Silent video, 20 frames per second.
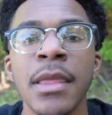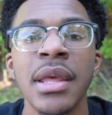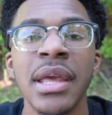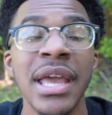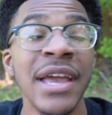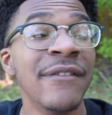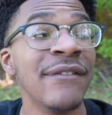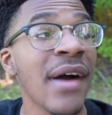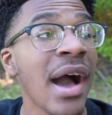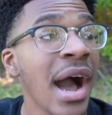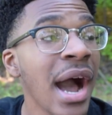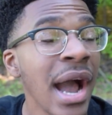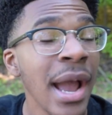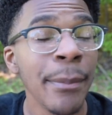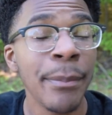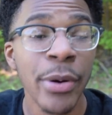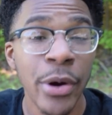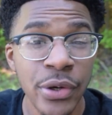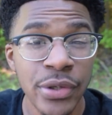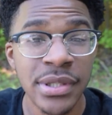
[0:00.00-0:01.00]
If I
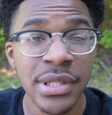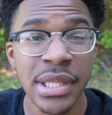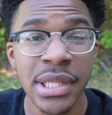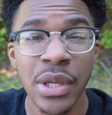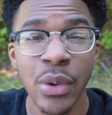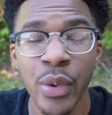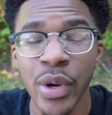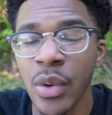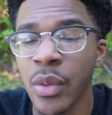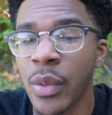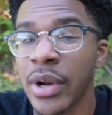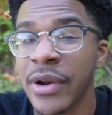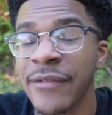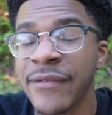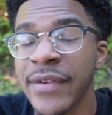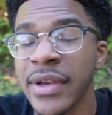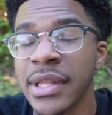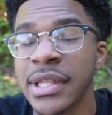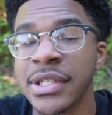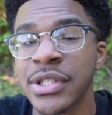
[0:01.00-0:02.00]
personally wouldn't want to
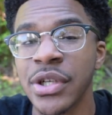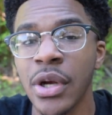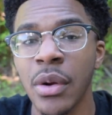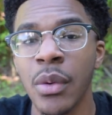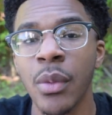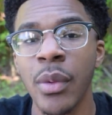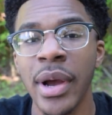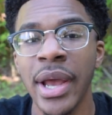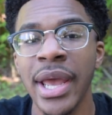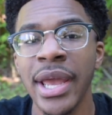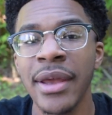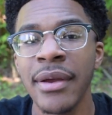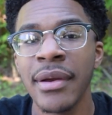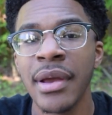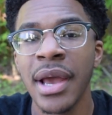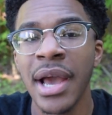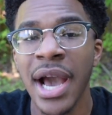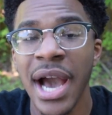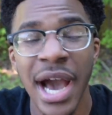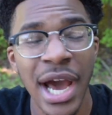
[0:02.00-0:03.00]
feel a certain way,
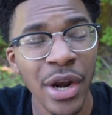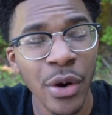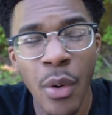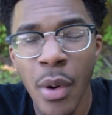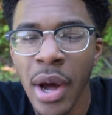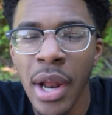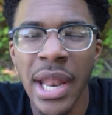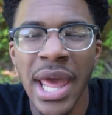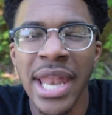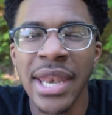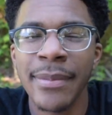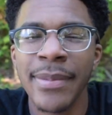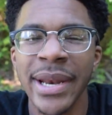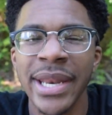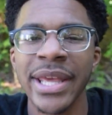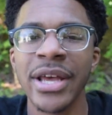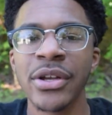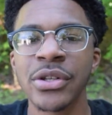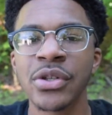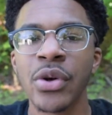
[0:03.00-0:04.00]
I don't want
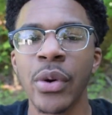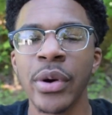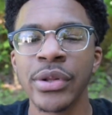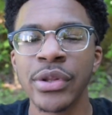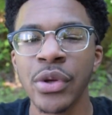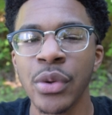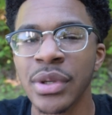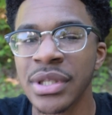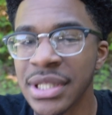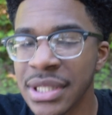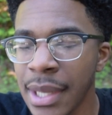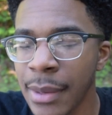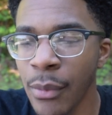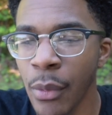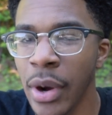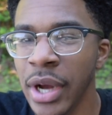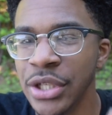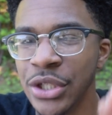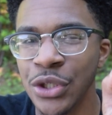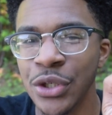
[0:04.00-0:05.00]
anybody else going through a
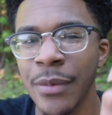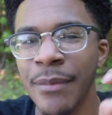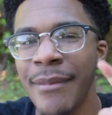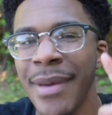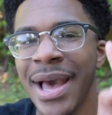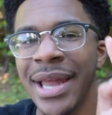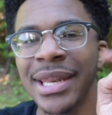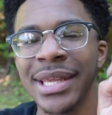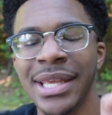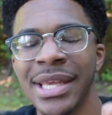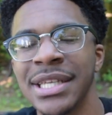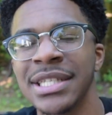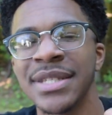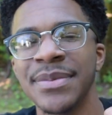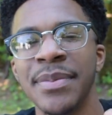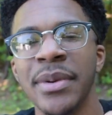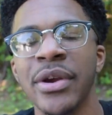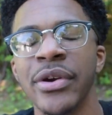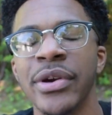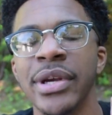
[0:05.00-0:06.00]
somewhat traumatic
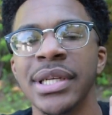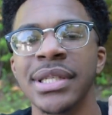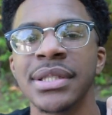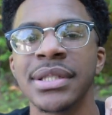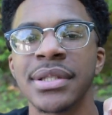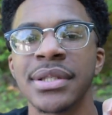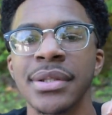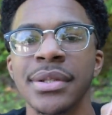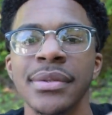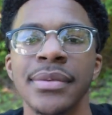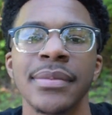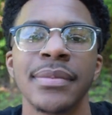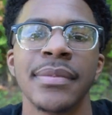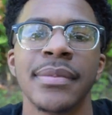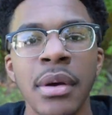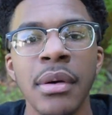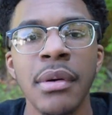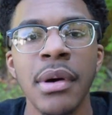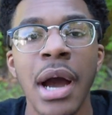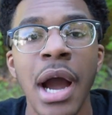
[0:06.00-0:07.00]
experience.
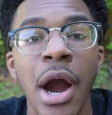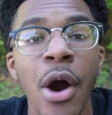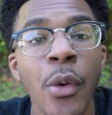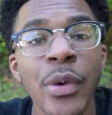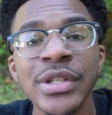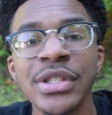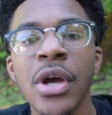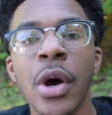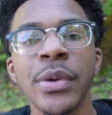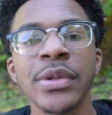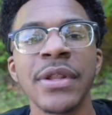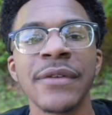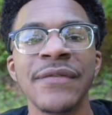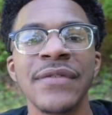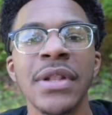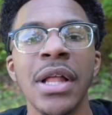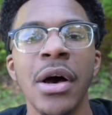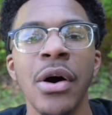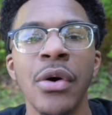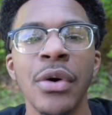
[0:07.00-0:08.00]
I always go with the
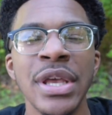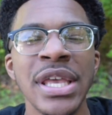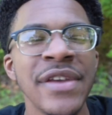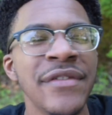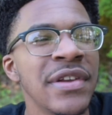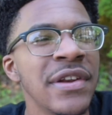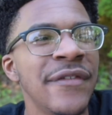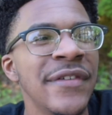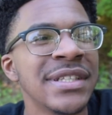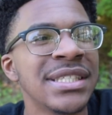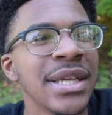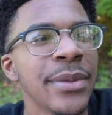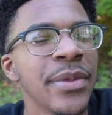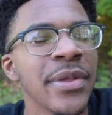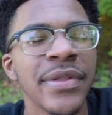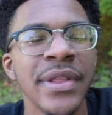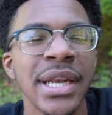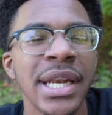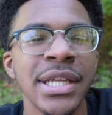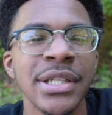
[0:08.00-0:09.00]
flow, even if it's
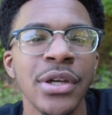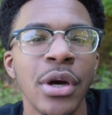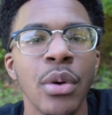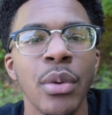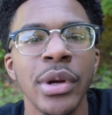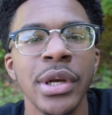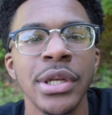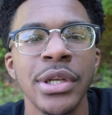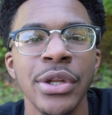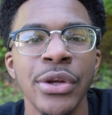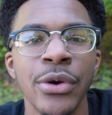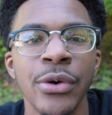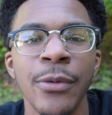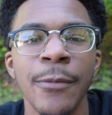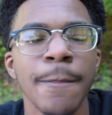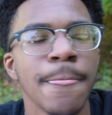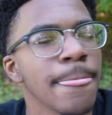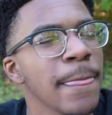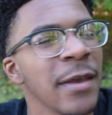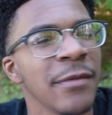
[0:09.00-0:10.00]
something that I don't want to do.
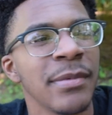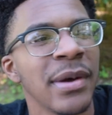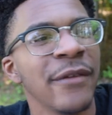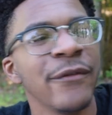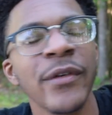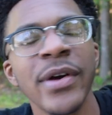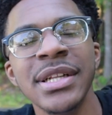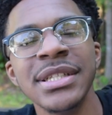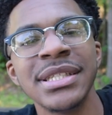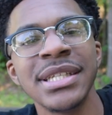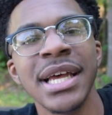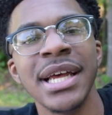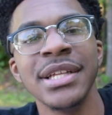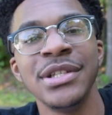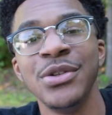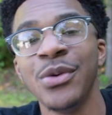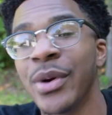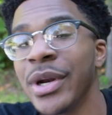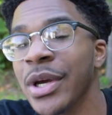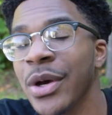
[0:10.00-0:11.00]
If my friend
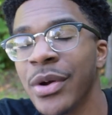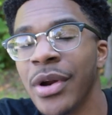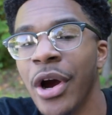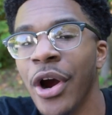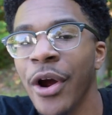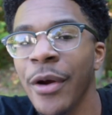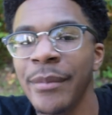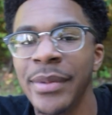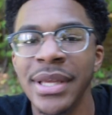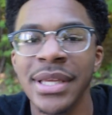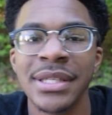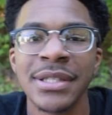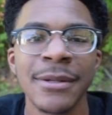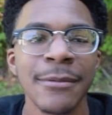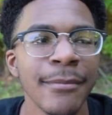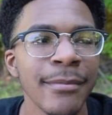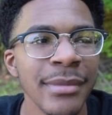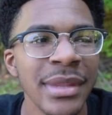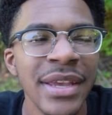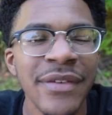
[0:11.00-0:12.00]
says, you want to go to Arby's,
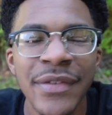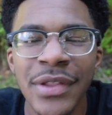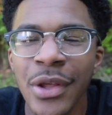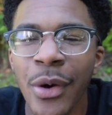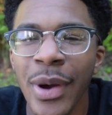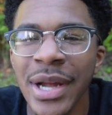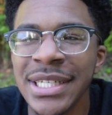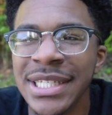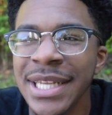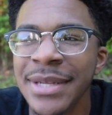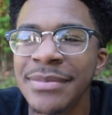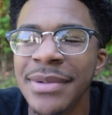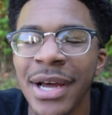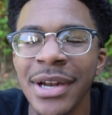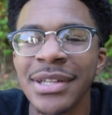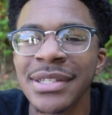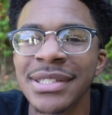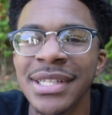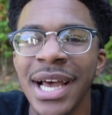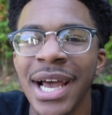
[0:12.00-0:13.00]
even though I deep
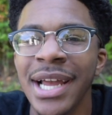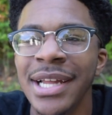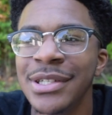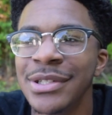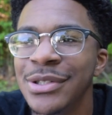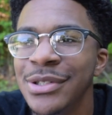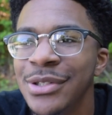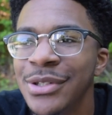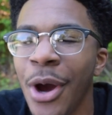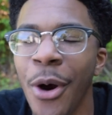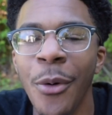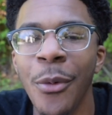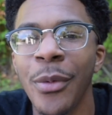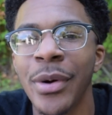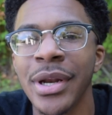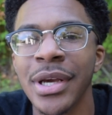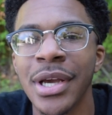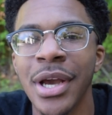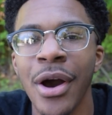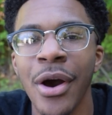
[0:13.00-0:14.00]
down inside don't
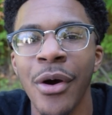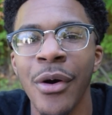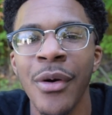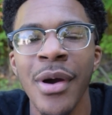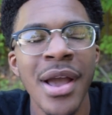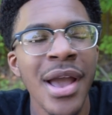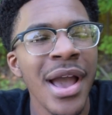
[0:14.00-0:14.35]
want to go,